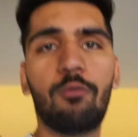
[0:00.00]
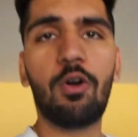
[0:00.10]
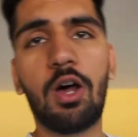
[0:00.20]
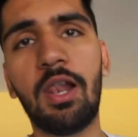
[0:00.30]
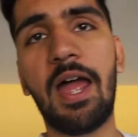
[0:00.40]

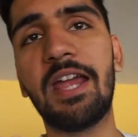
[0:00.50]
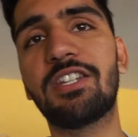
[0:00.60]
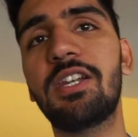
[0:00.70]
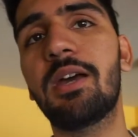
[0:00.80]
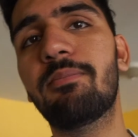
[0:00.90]
Overall, I
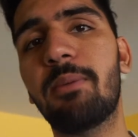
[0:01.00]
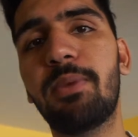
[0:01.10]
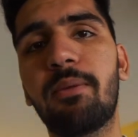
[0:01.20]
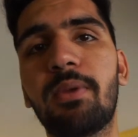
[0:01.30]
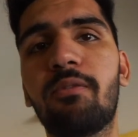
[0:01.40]
actually love my B
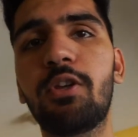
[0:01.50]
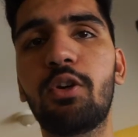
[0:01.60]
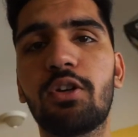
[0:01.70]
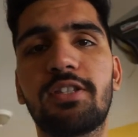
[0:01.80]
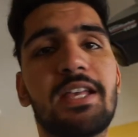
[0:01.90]
M W
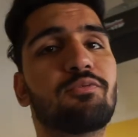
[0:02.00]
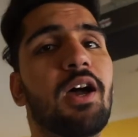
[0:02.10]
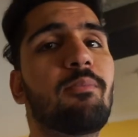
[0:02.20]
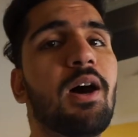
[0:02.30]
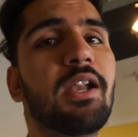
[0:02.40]
because that's why
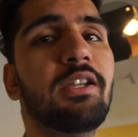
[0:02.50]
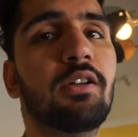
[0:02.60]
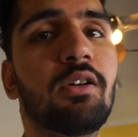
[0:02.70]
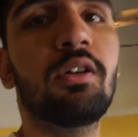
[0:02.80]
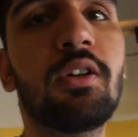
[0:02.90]
I bought it, you know.